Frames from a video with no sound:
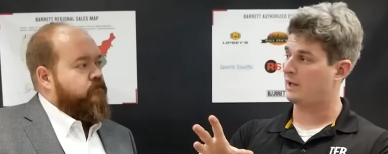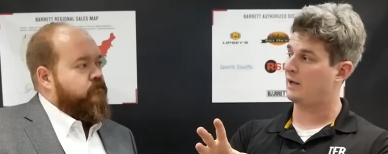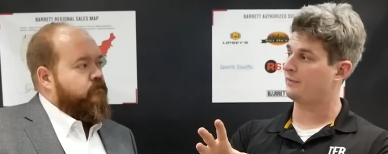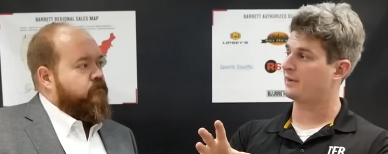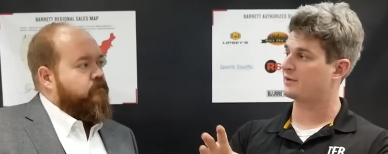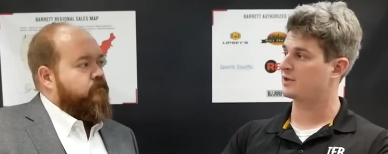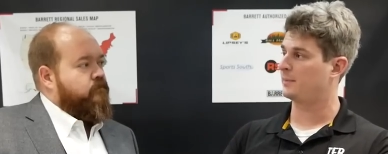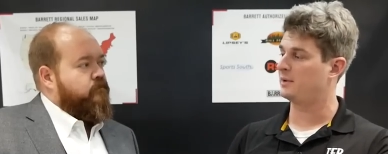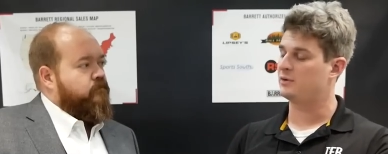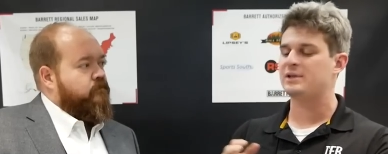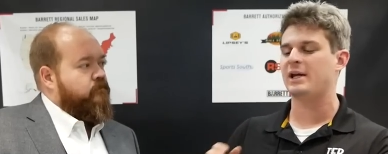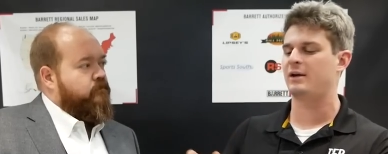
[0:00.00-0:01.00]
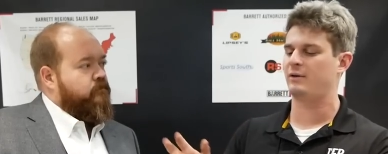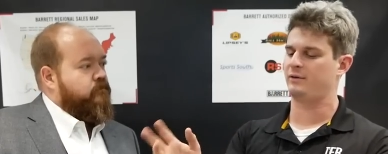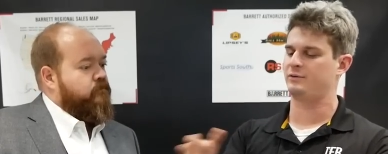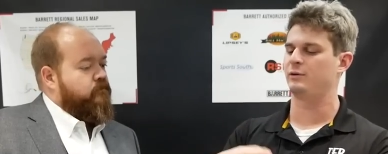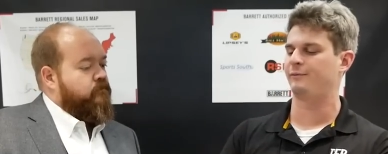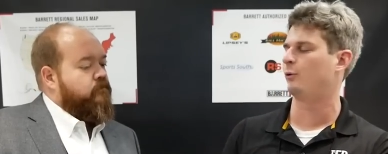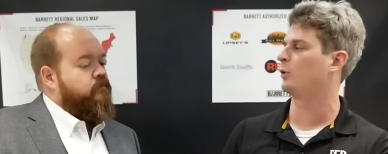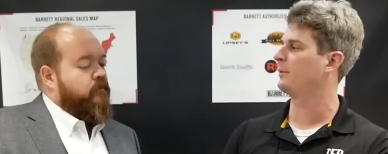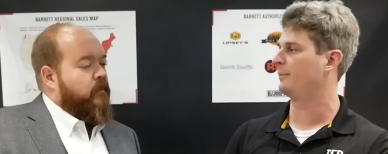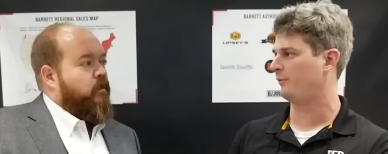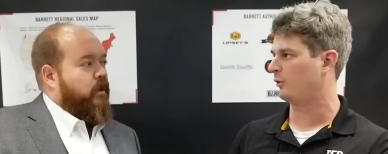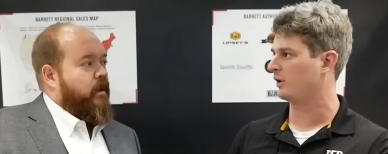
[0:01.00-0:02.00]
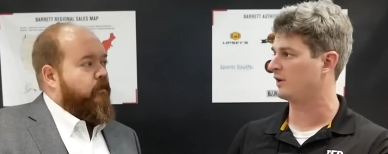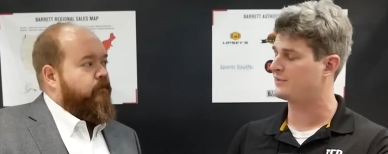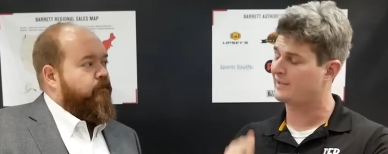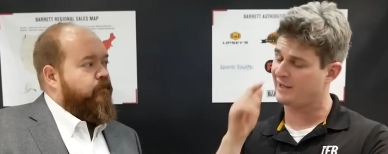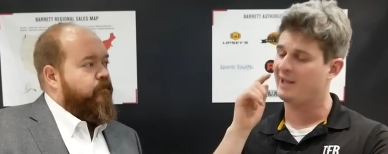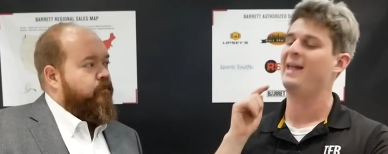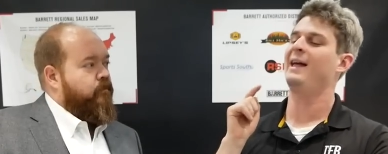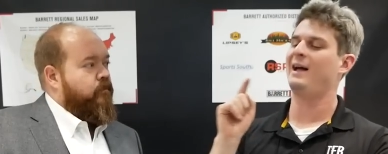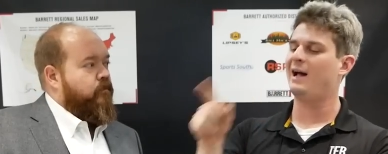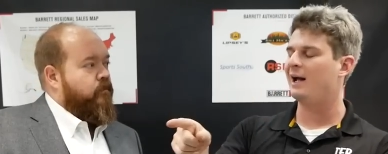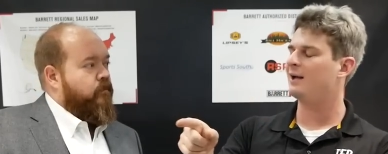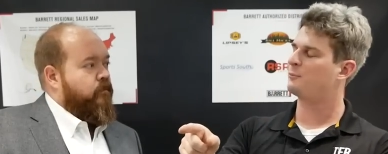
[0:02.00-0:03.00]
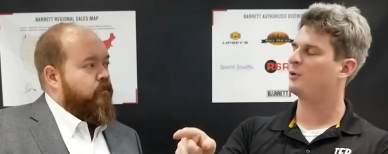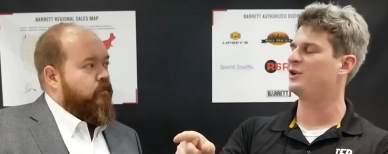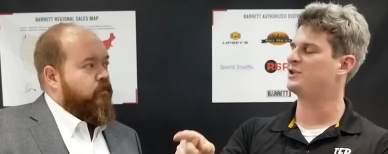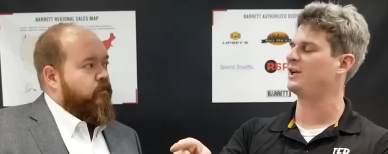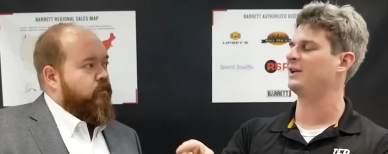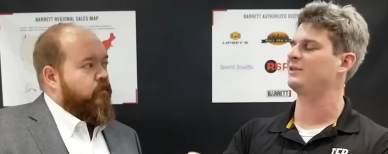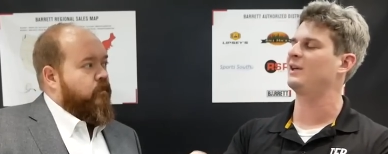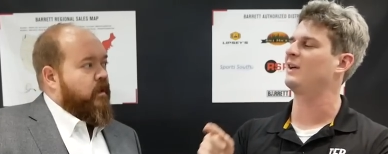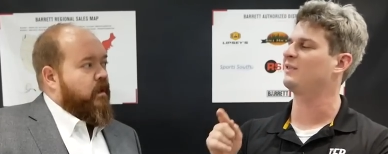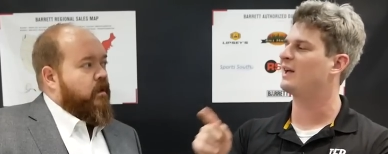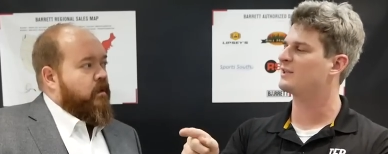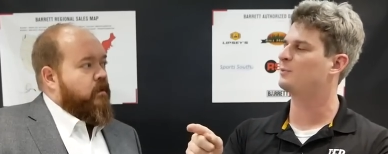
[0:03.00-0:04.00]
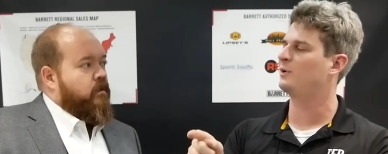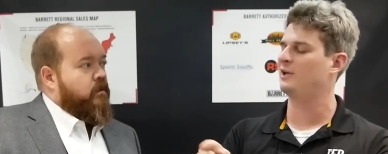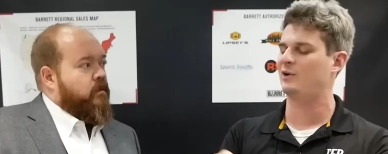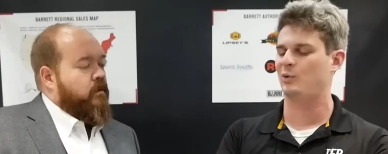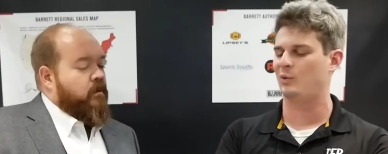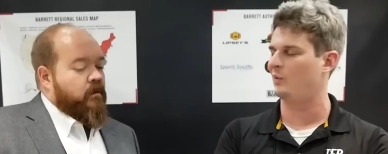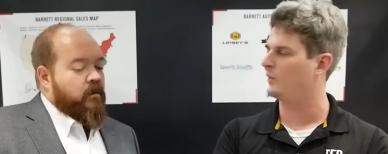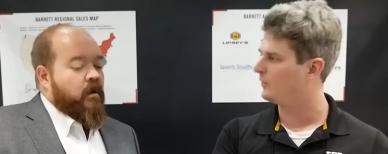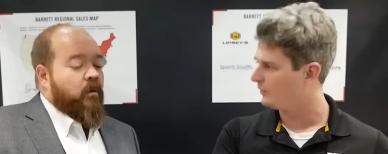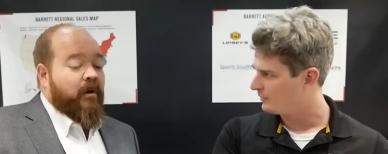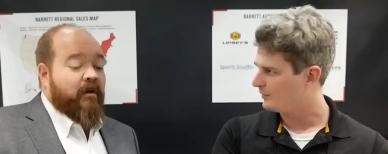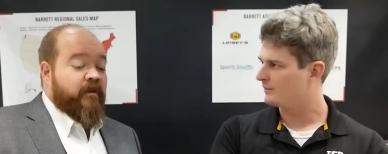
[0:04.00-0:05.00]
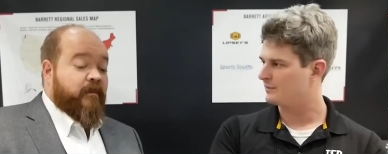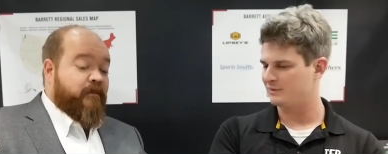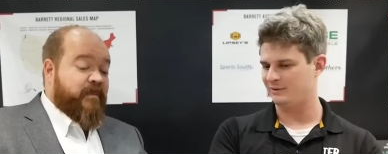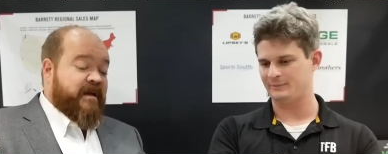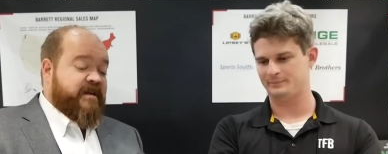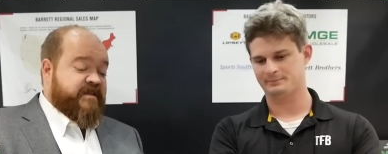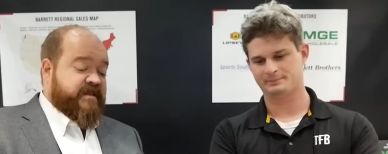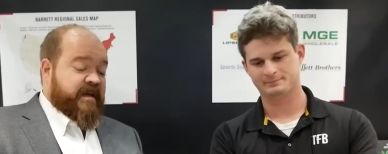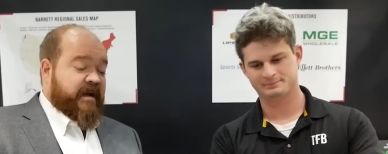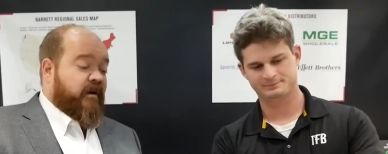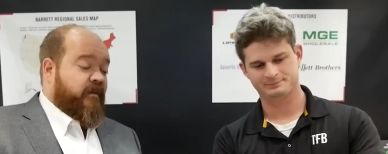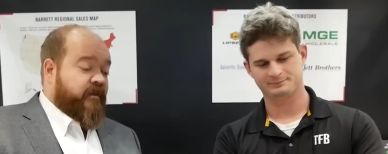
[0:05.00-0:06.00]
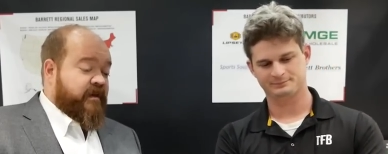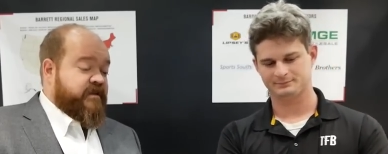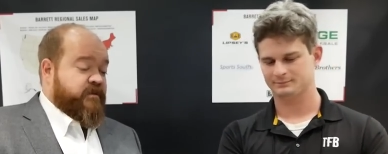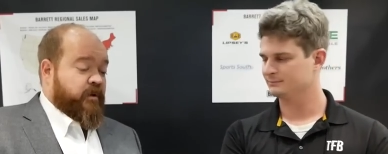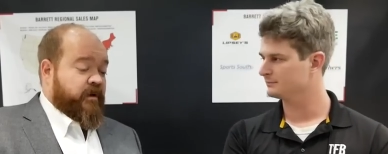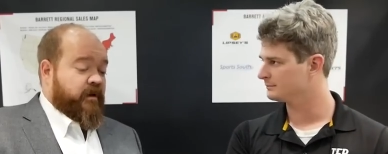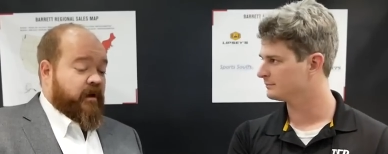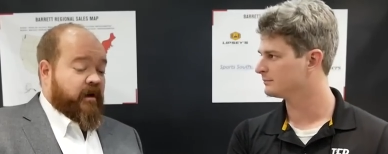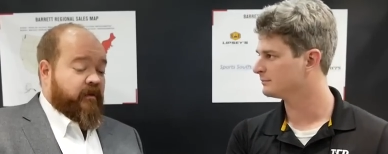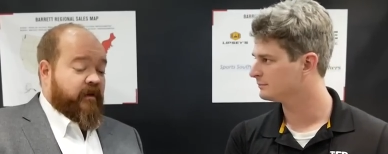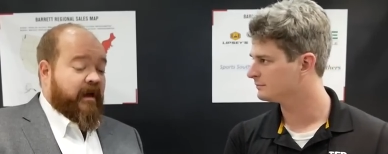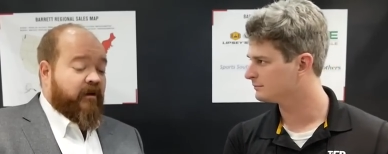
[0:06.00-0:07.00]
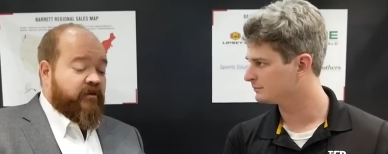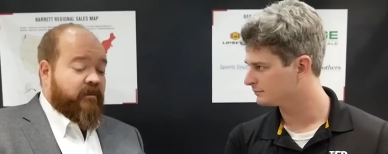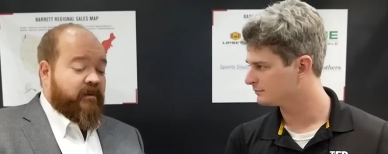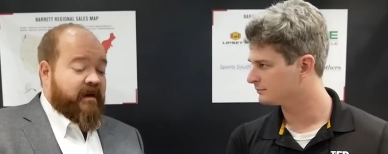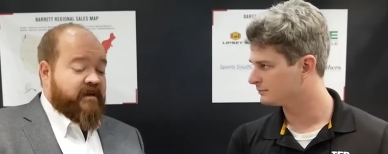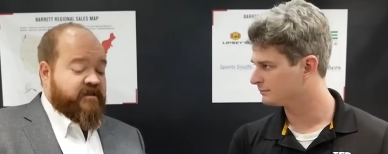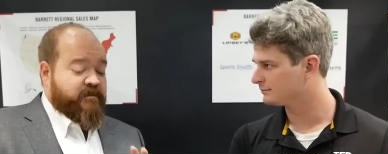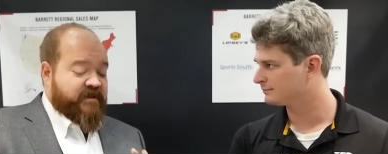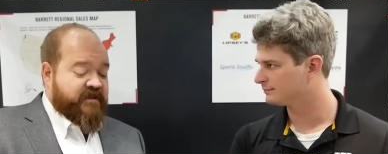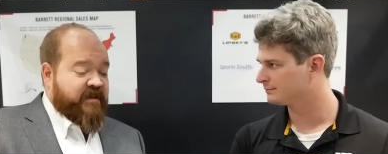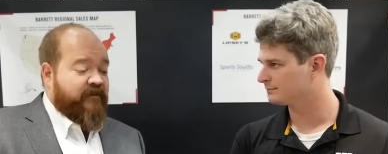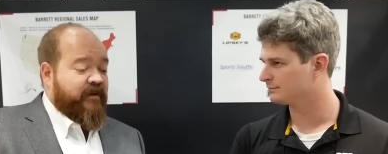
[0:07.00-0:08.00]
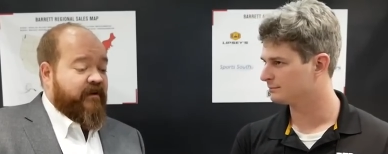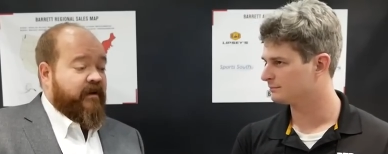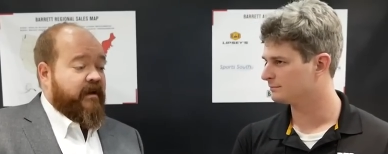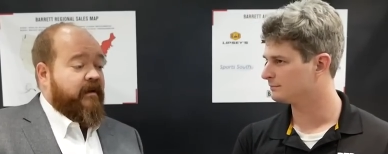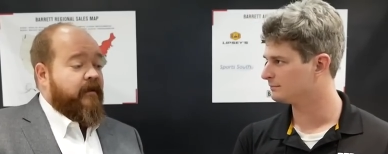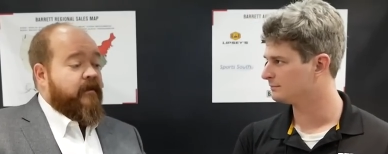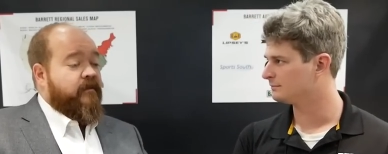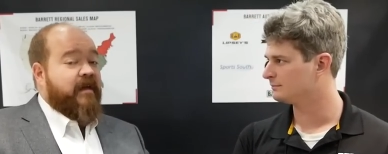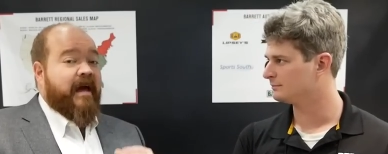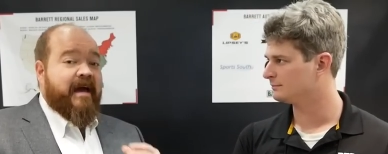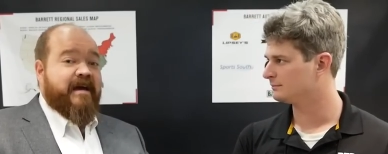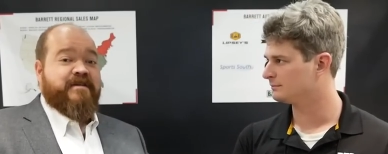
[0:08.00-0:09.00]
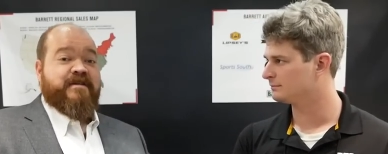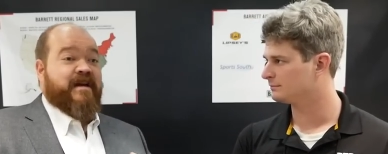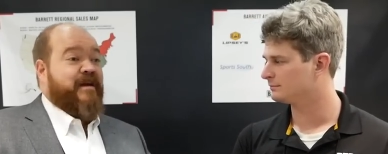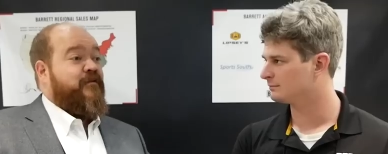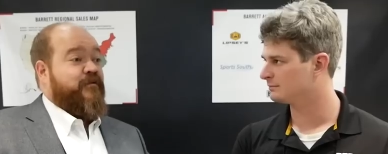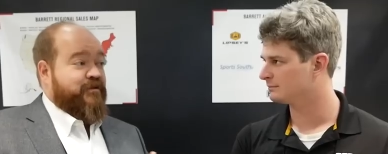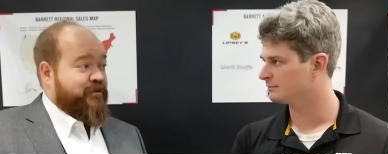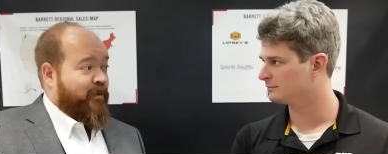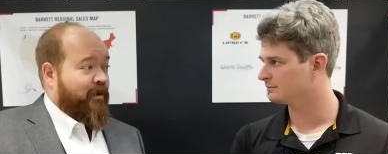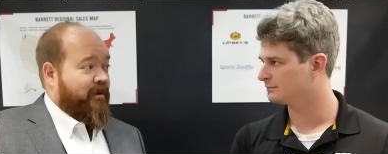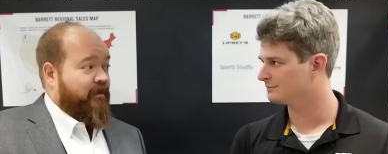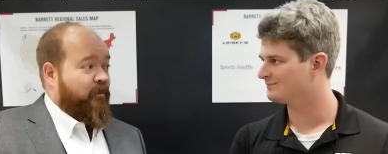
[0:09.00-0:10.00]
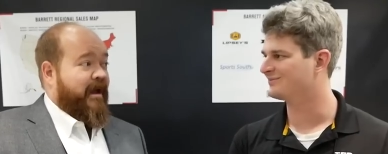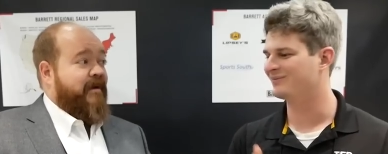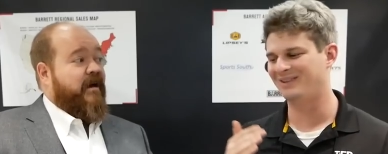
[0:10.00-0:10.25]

Speaker 1: out that somebody who's handled the 240 before can say, I appreciate that, that's pretty
Speaker 2: cool? Well, the biggest thing on this one, the LWS specifically, the S stands for short. We have